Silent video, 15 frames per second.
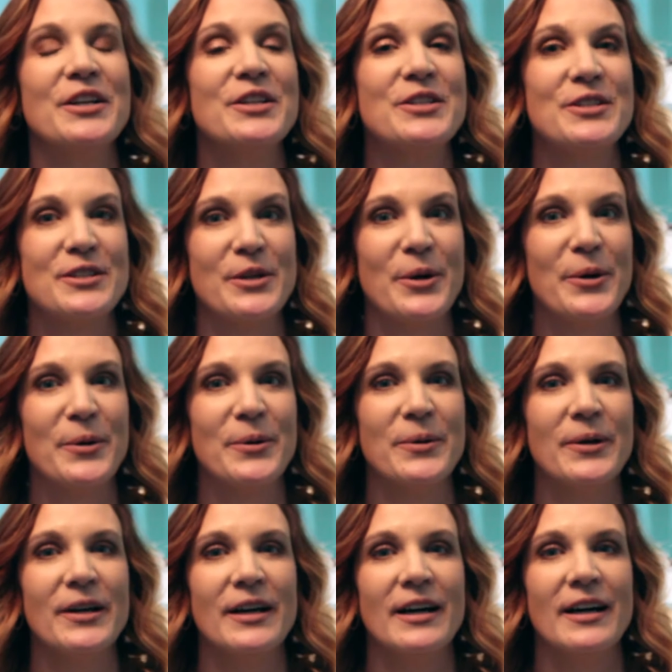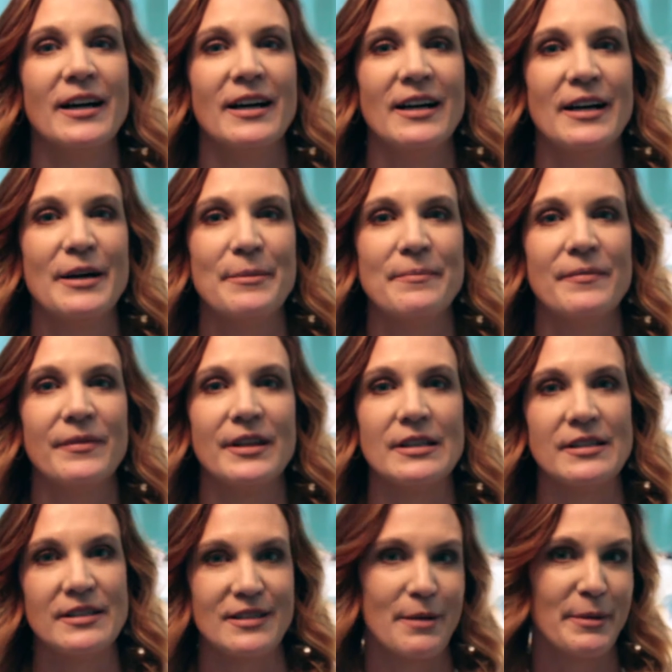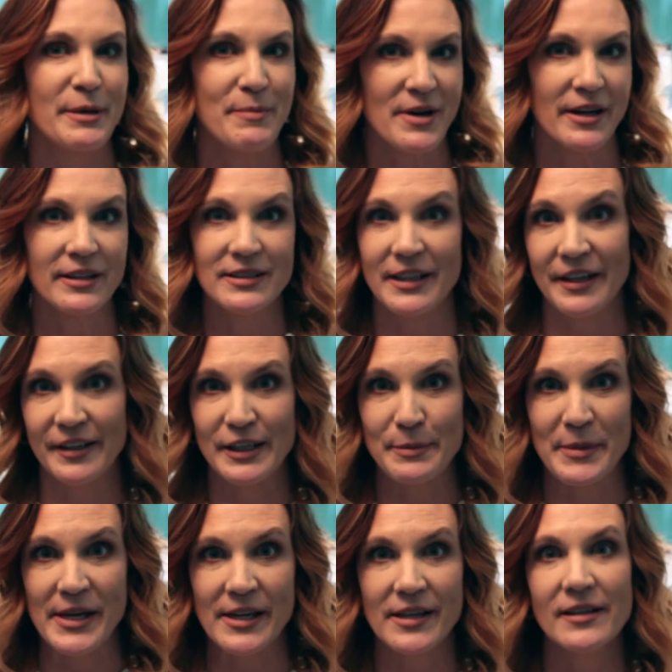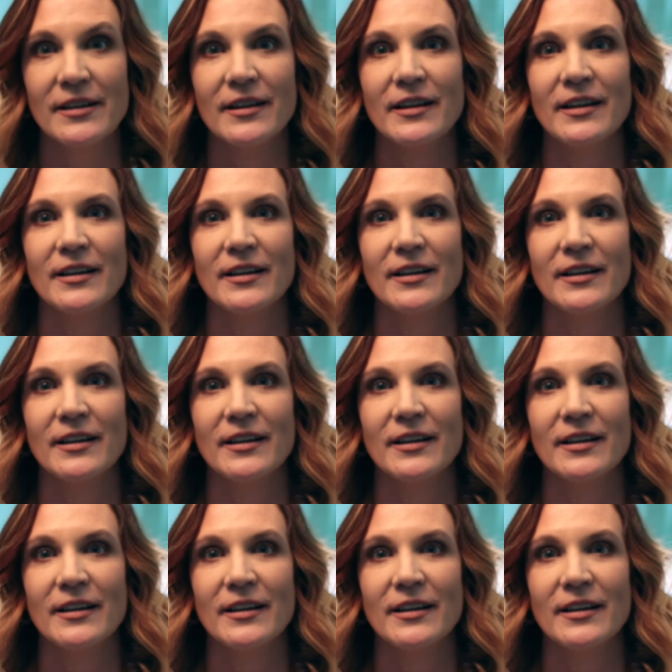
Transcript: So the stomach bug is killing me.